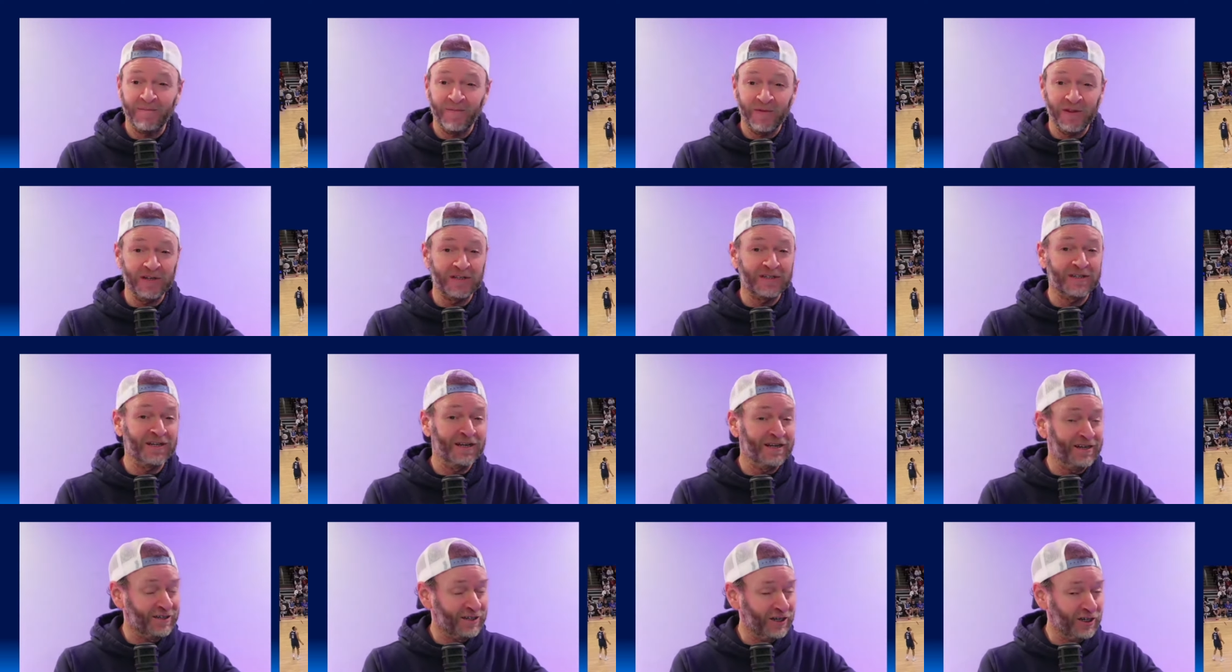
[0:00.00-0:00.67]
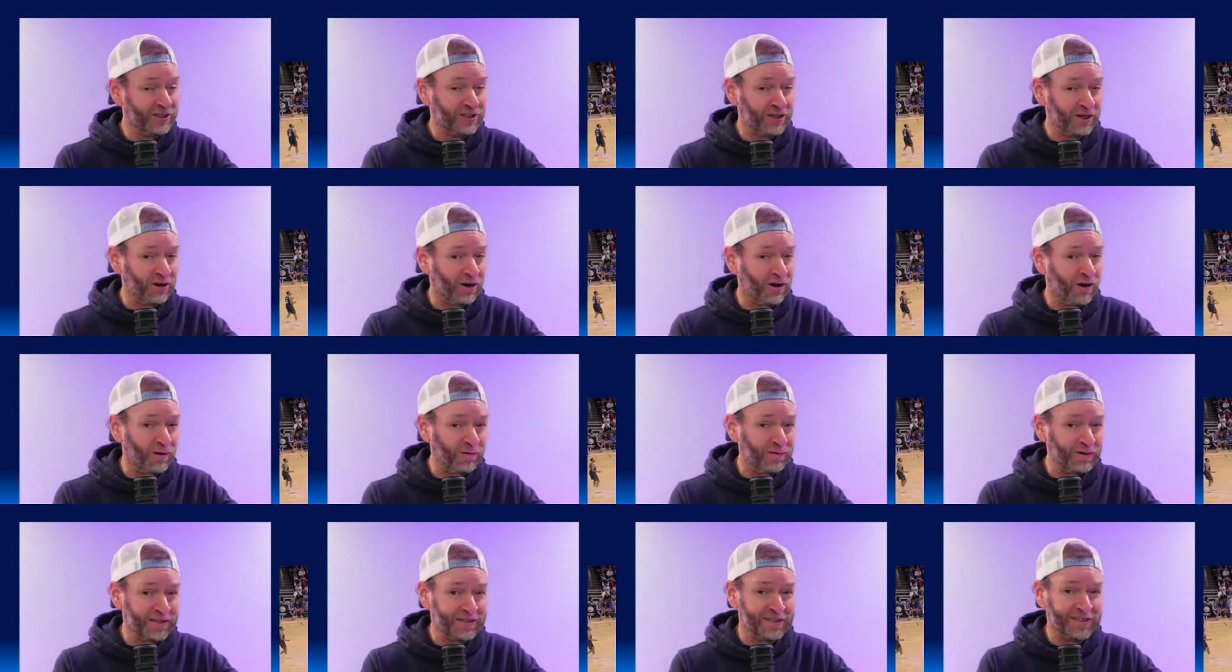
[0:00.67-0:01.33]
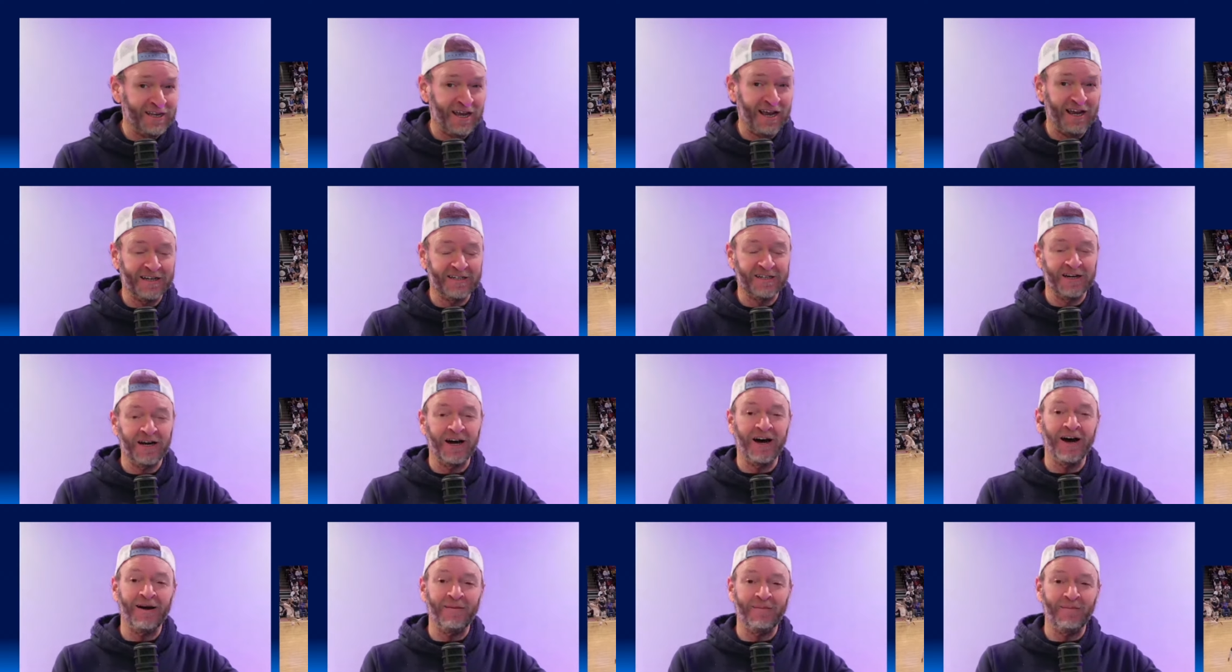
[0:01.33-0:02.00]
It doesn't always take
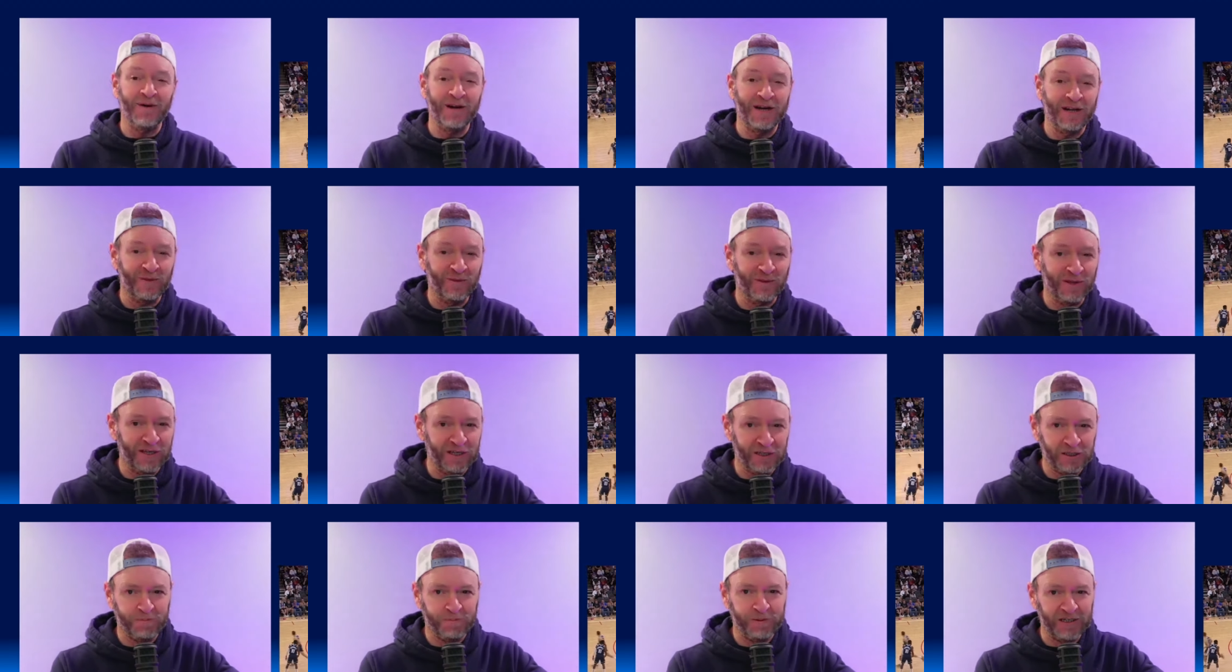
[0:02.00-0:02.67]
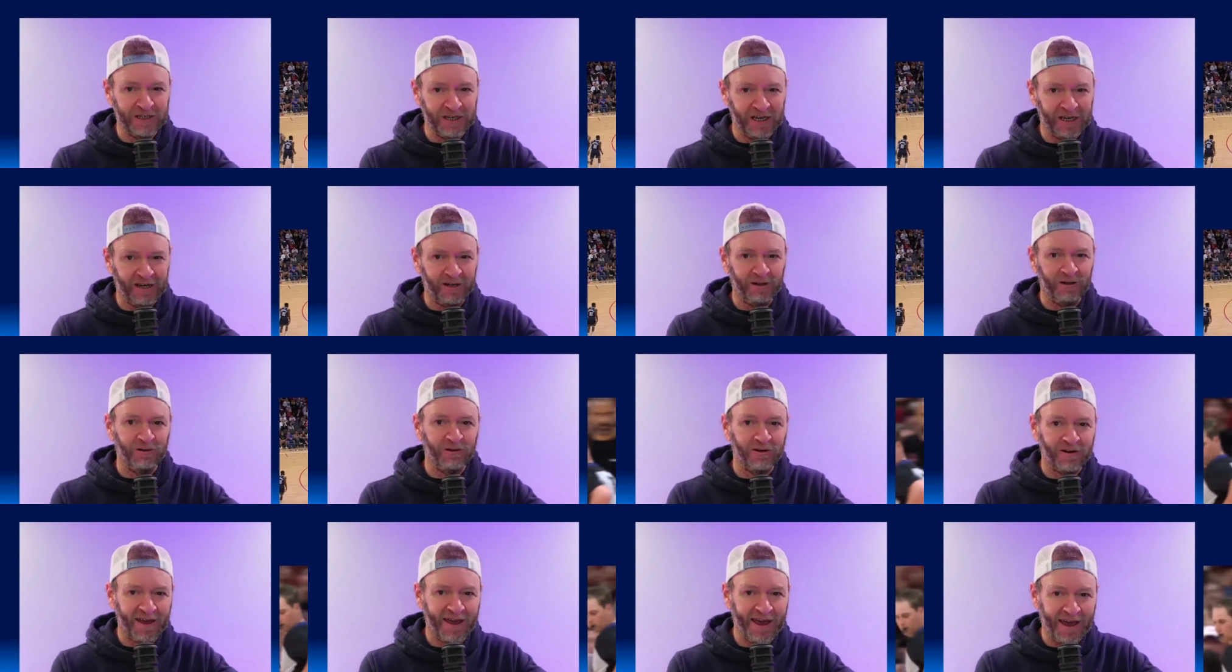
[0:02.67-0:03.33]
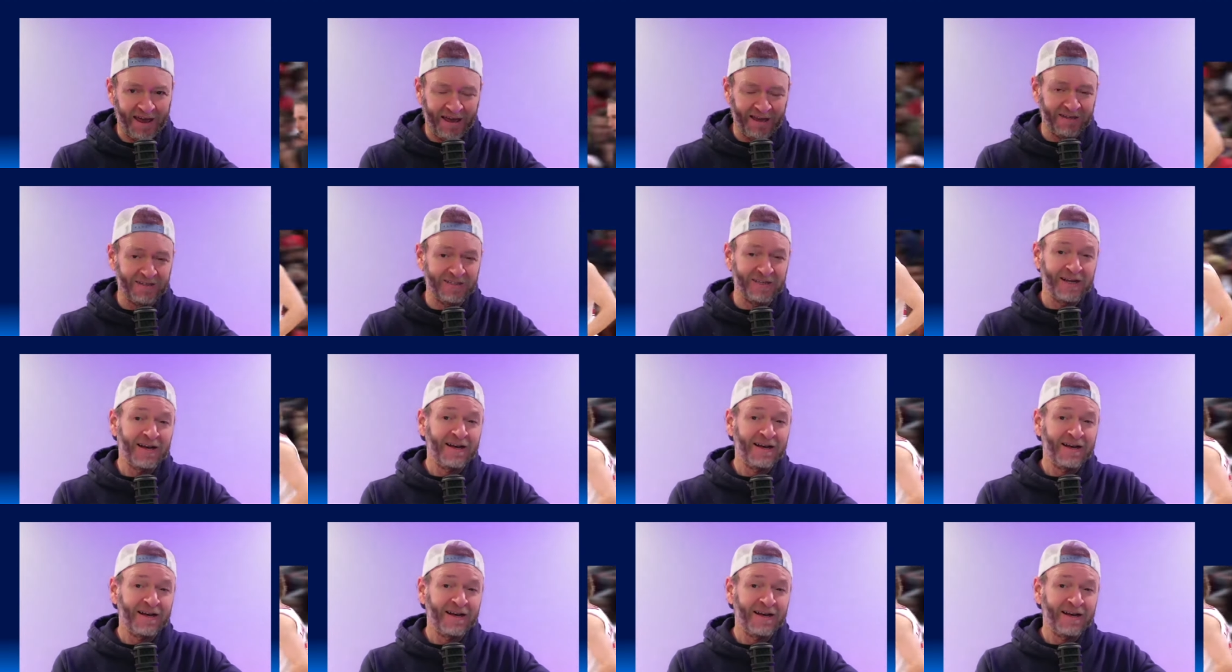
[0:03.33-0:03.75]
time, but in this particular case,